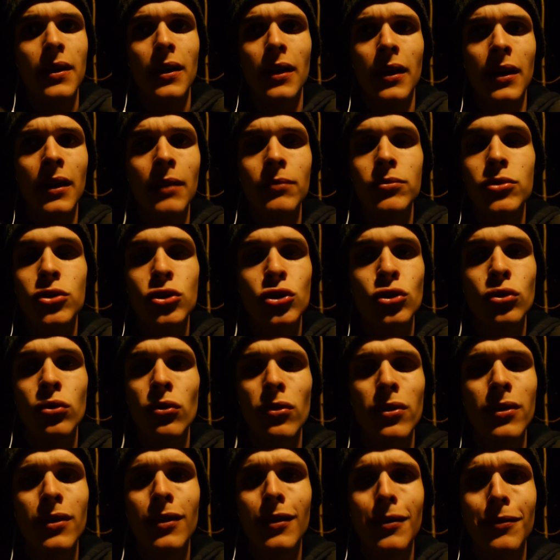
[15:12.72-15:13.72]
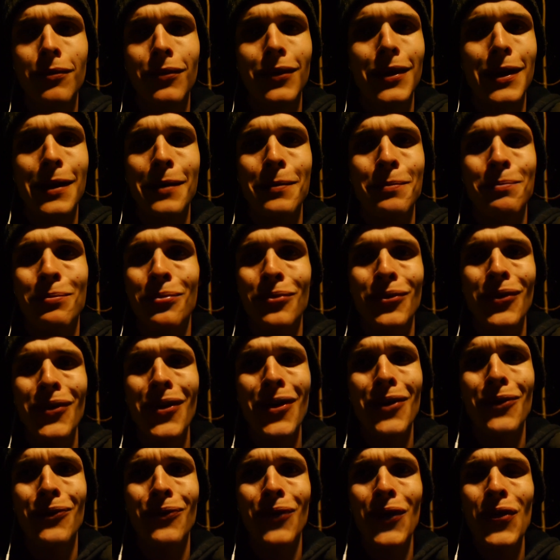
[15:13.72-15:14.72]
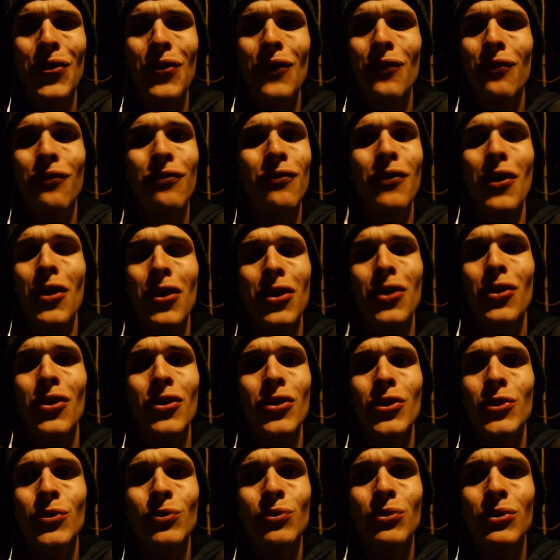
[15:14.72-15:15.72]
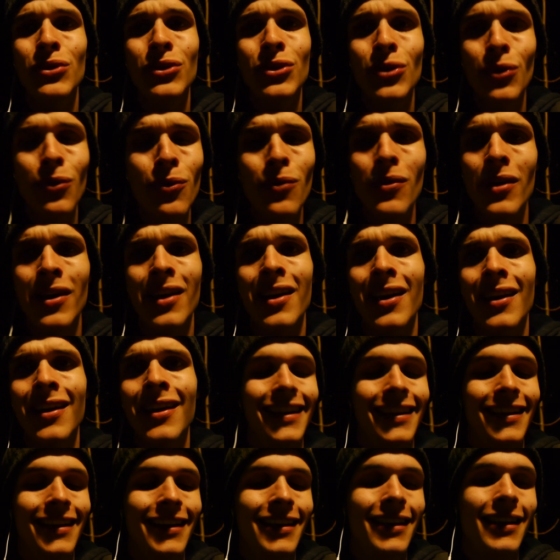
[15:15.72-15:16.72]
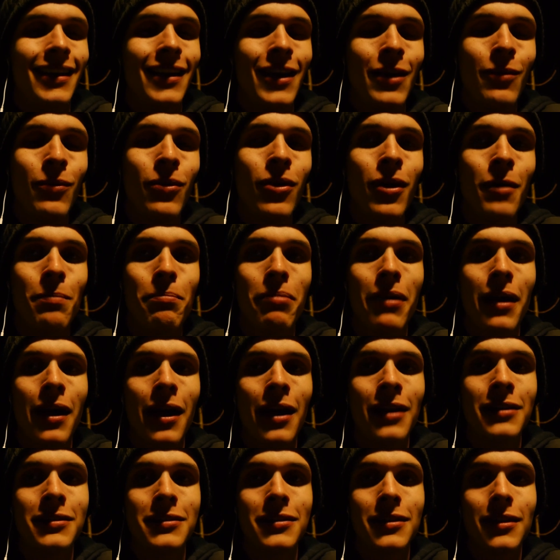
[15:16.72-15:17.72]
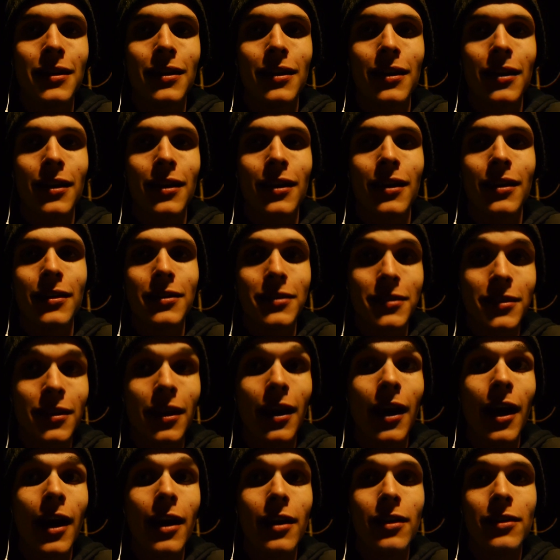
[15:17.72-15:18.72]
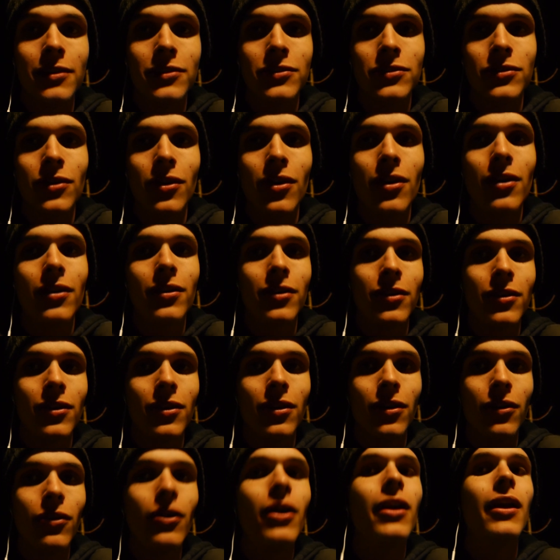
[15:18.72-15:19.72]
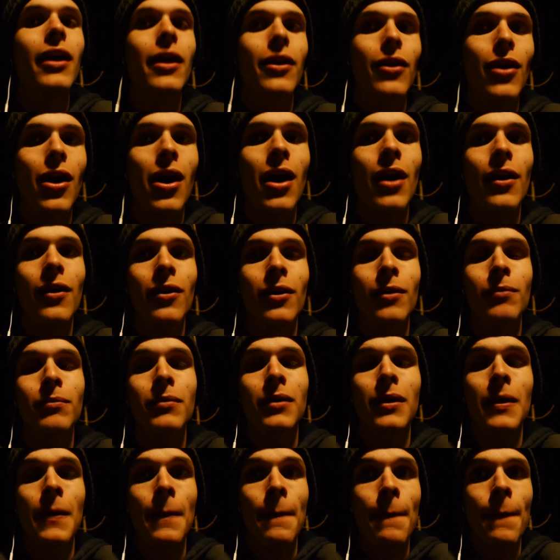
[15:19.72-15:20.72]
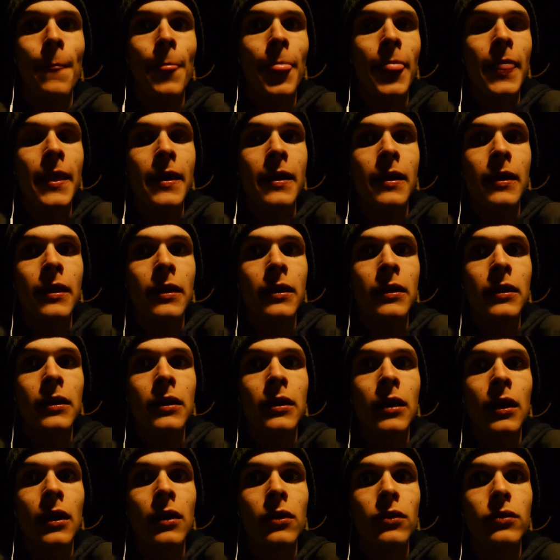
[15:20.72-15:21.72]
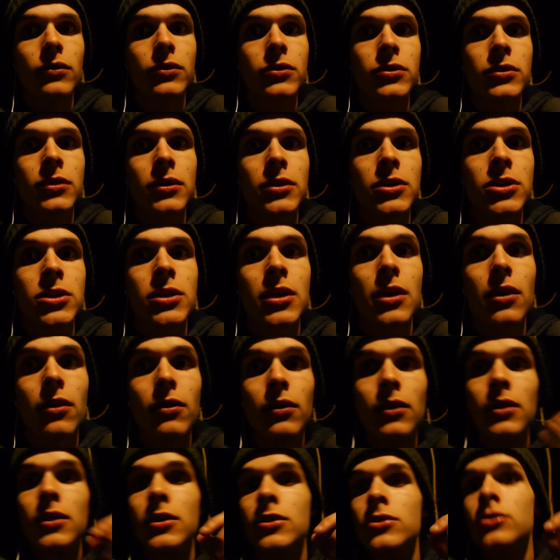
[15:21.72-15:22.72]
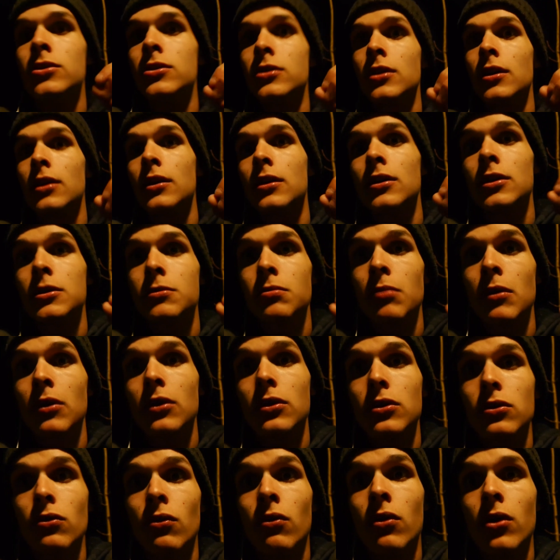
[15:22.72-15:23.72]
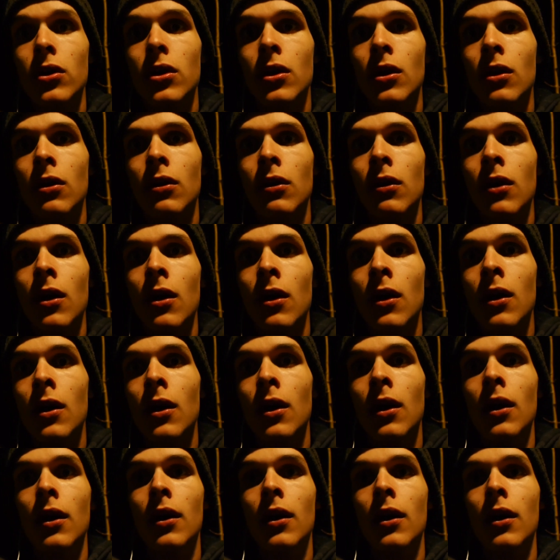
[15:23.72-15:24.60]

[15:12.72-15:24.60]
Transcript: And I'm just looking at him like, bruh, what the fuck are you doing? And I walk past and I kind of say hi to this dog, you know, and I nod him. And he kind of looks like scared, like he's just like this by the door, you know. Oh.